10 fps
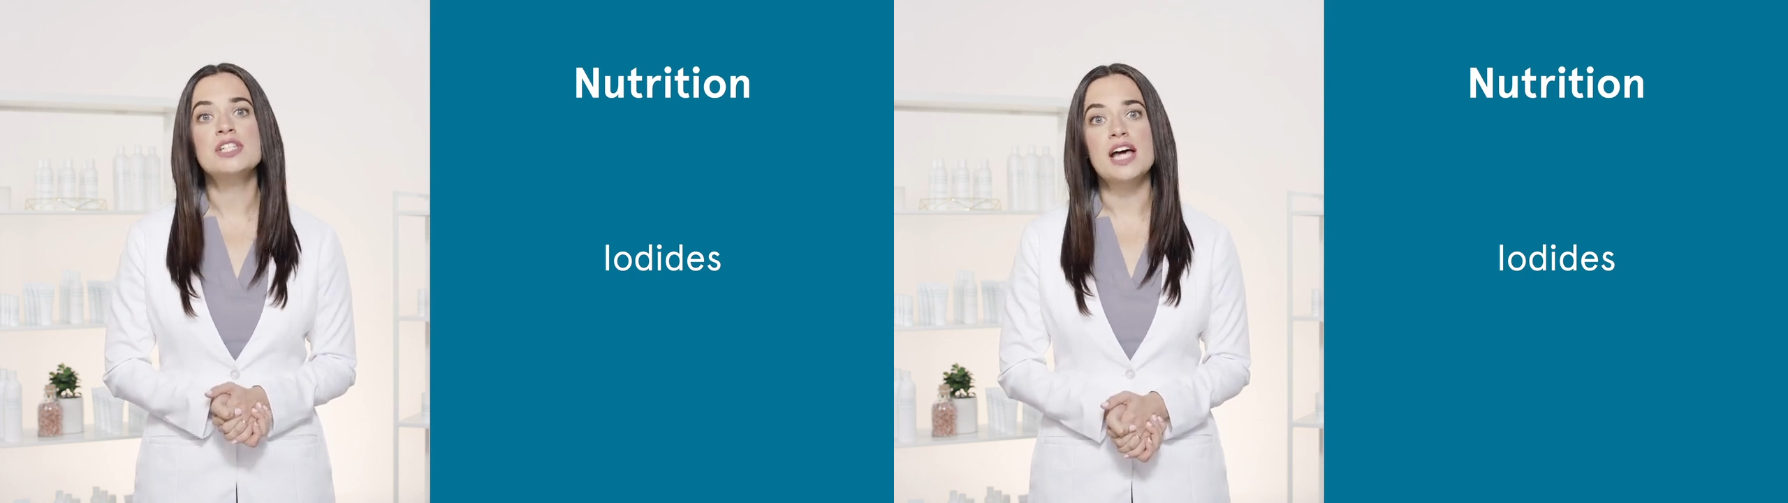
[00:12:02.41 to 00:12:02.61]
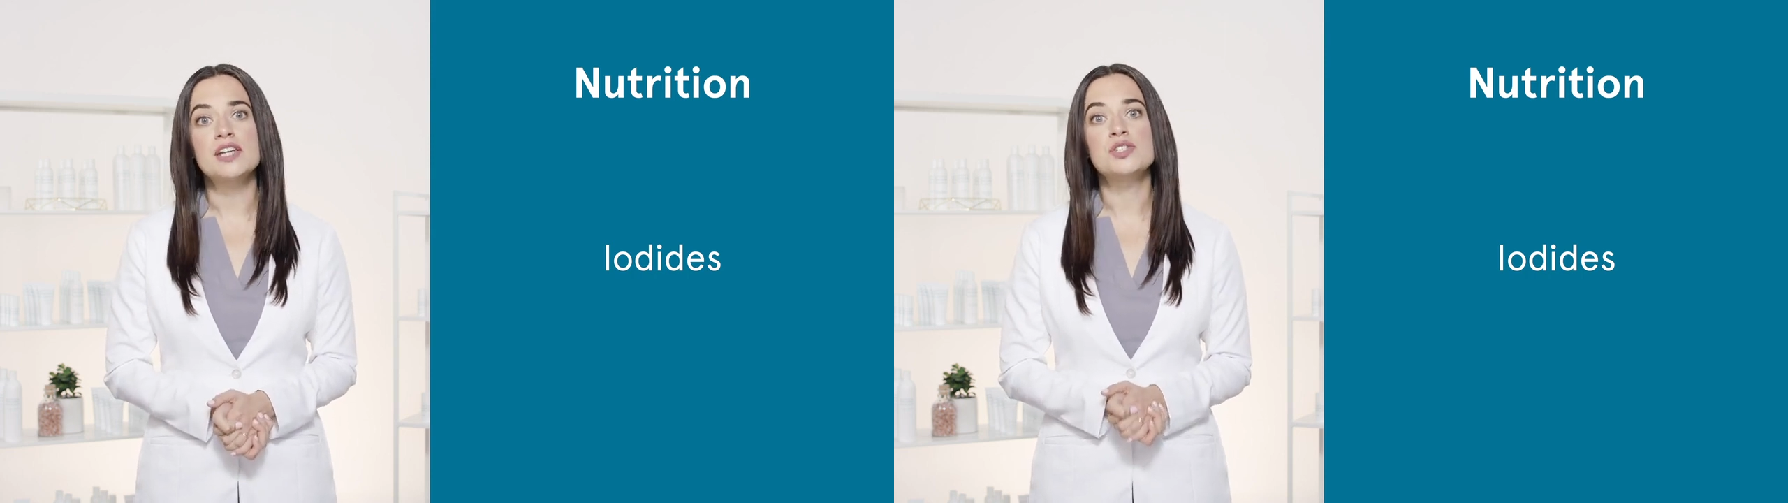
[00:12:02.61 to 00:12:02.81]

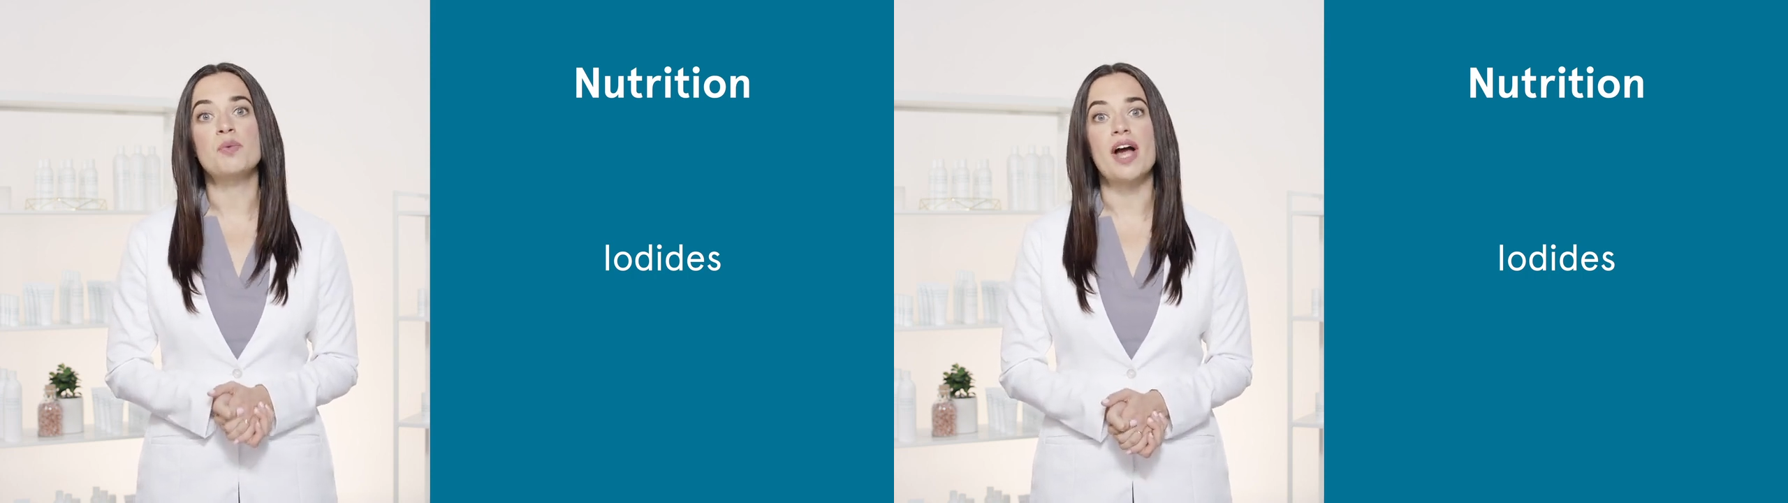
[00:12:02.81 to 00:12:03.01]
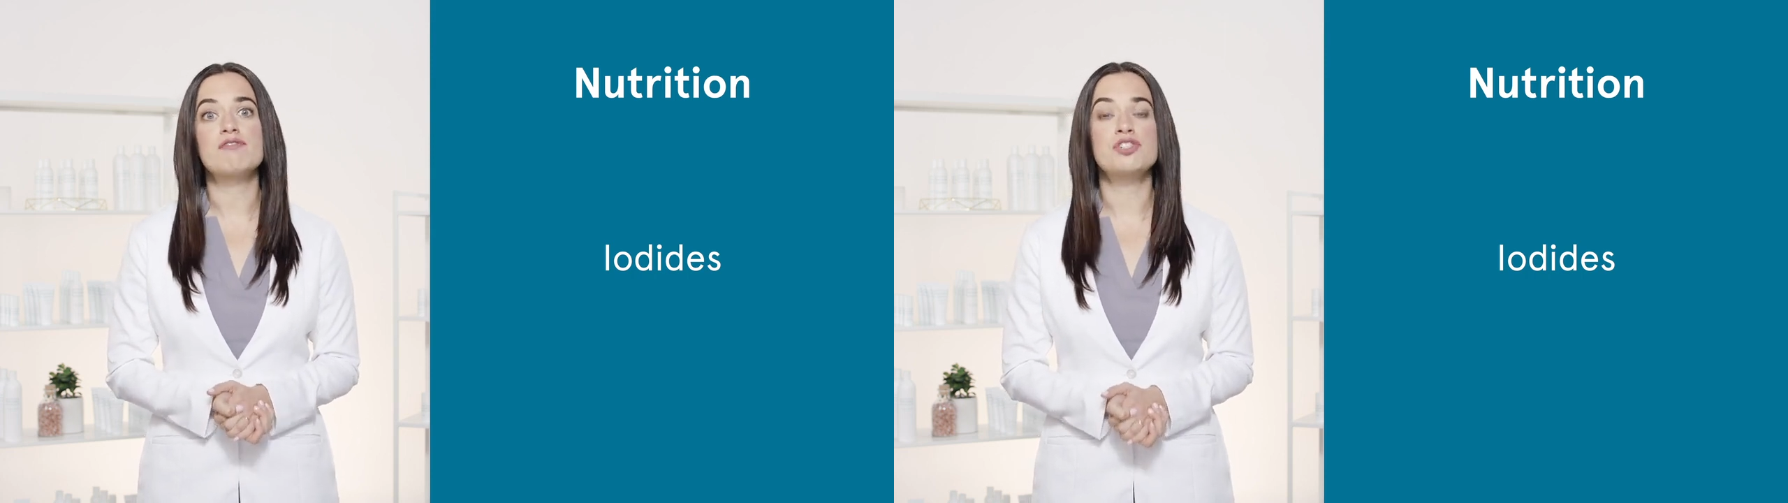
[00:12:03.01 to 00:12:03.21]

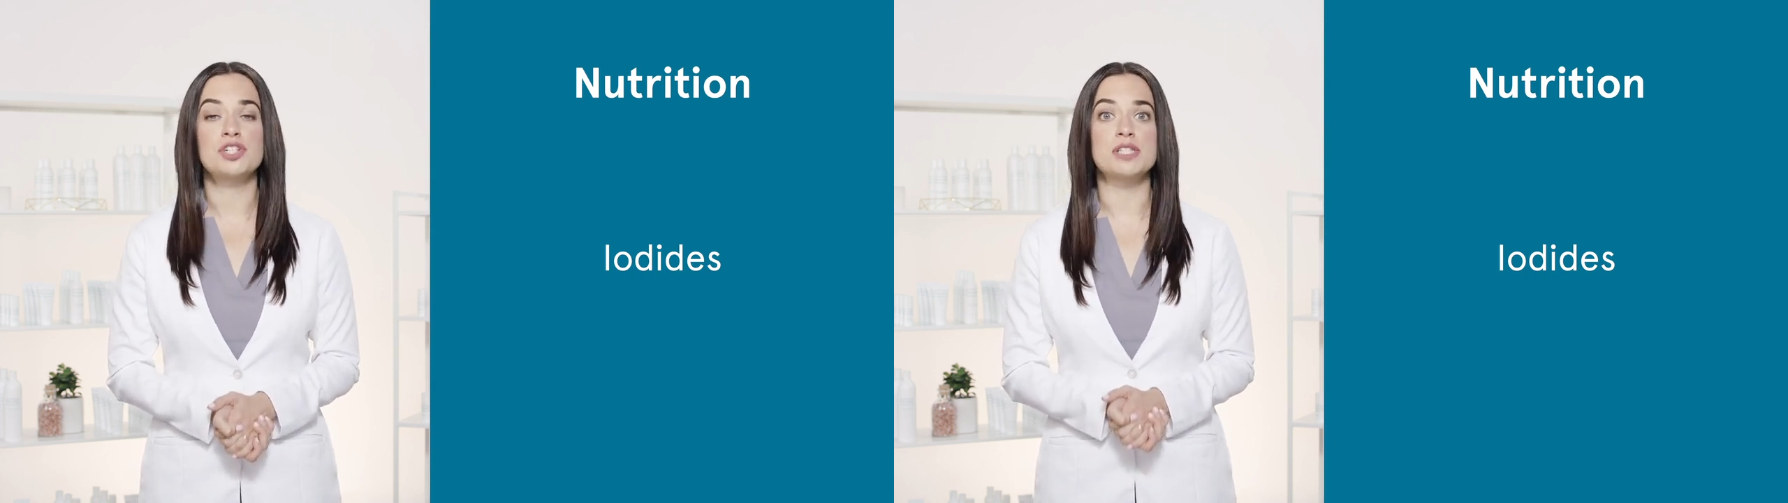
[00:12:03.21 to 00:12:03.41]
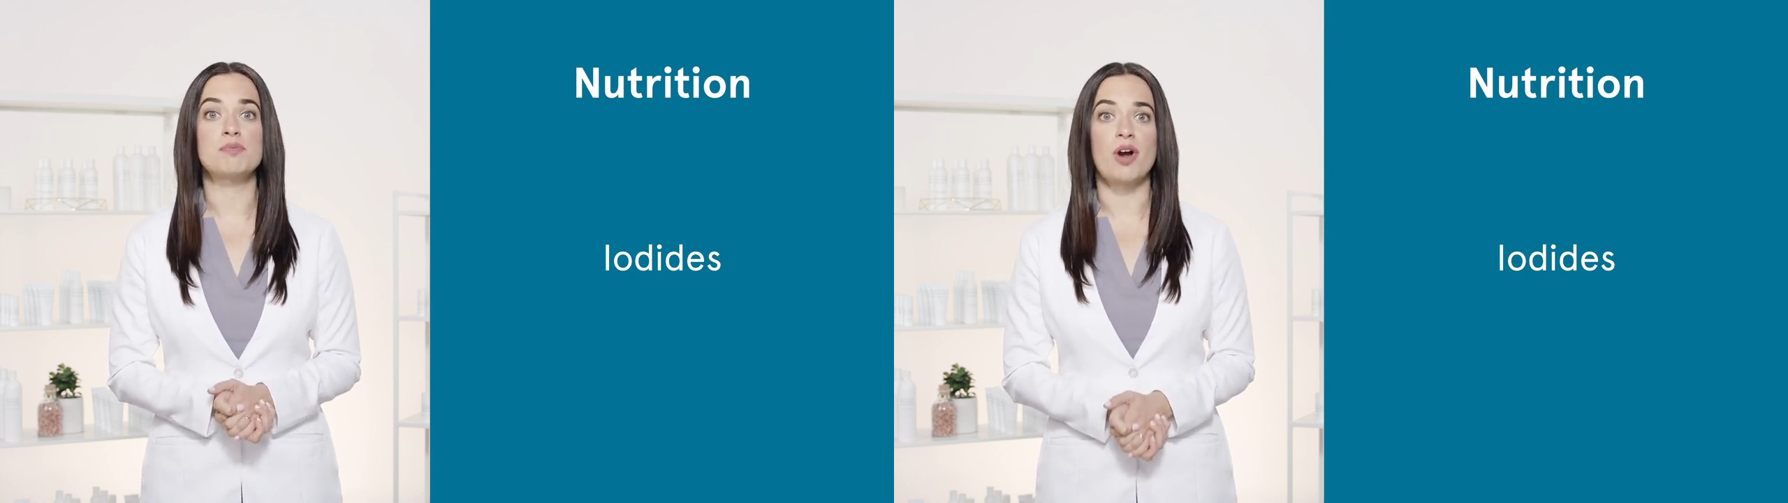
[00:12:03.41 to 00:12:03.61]
nut-derived
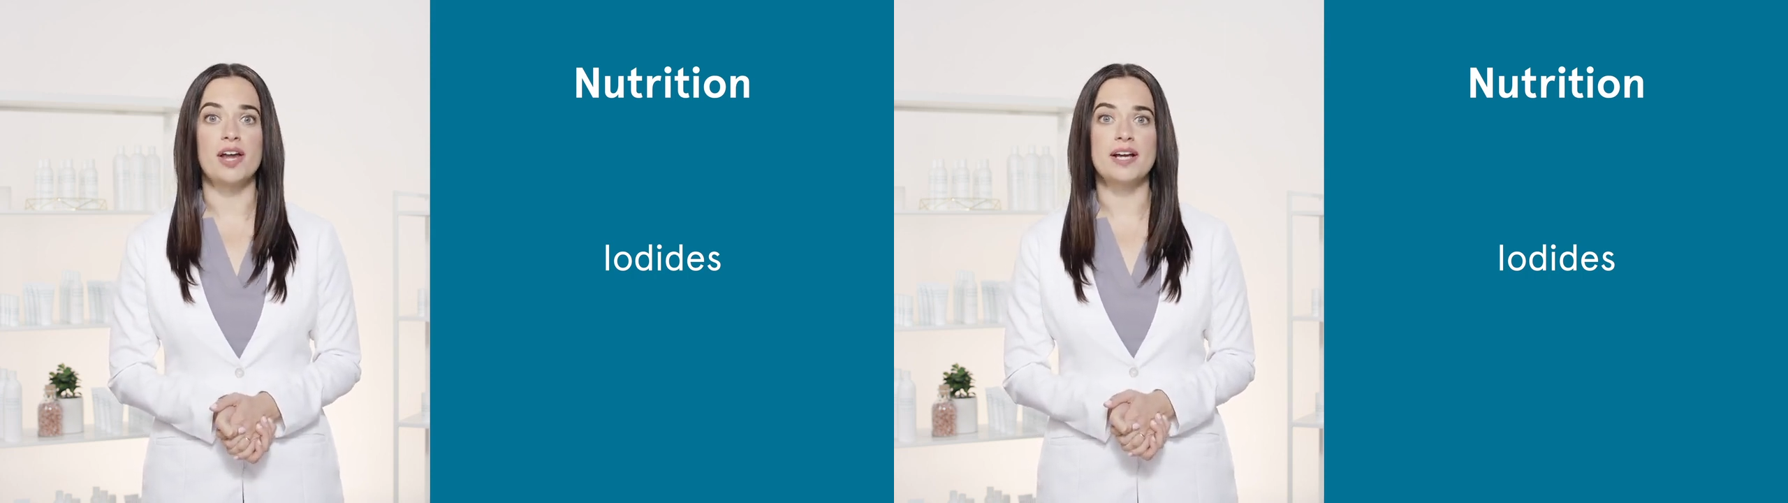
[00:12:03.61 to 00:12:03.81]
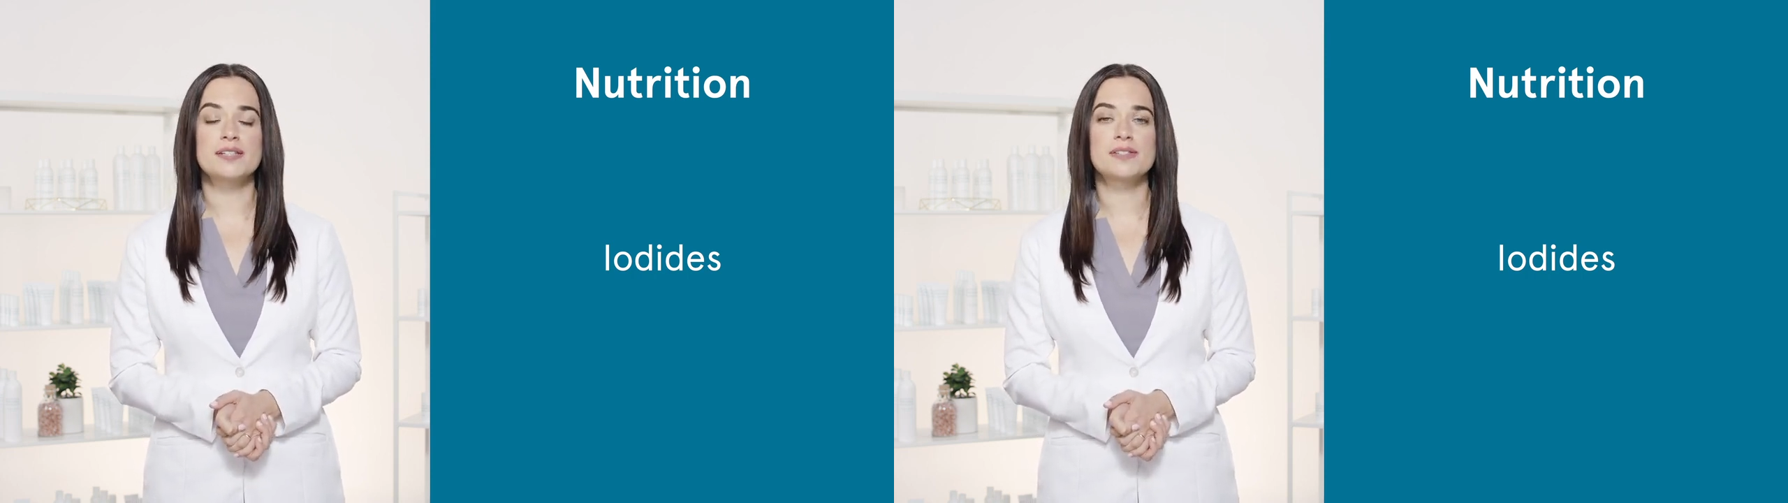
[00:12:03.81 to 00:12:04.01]
cheese
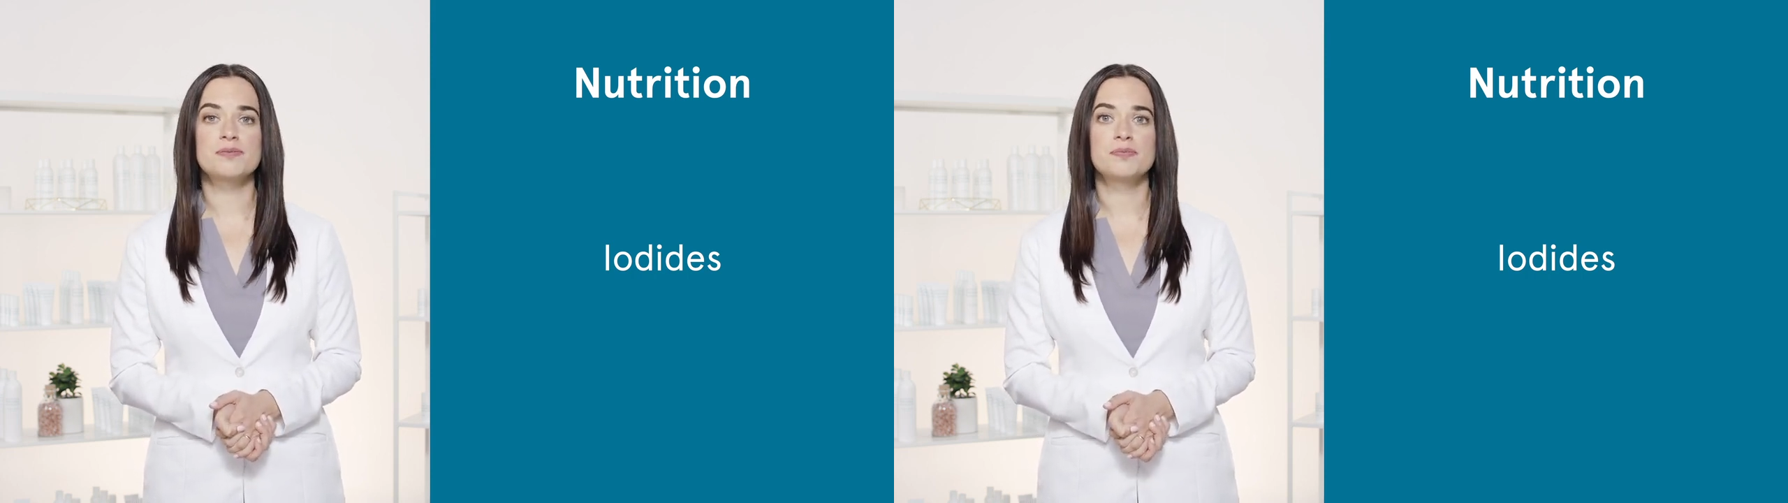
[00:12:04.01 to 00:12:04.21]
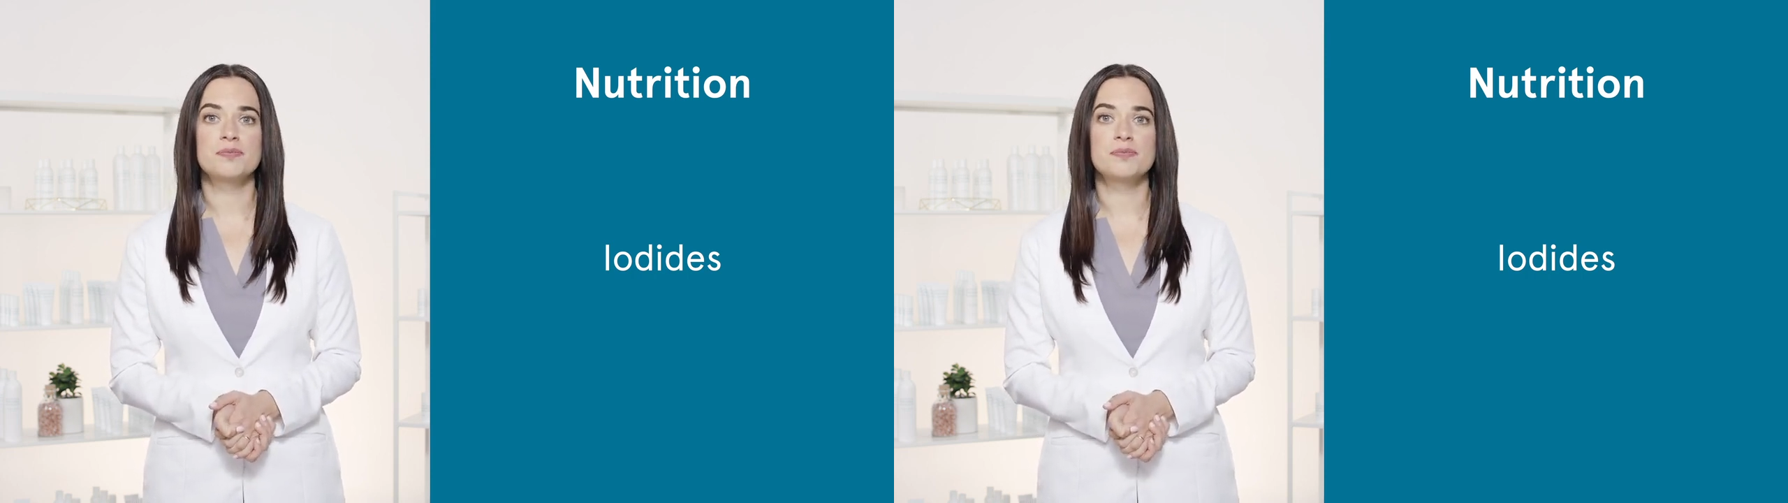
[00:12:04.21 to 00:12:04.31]
products.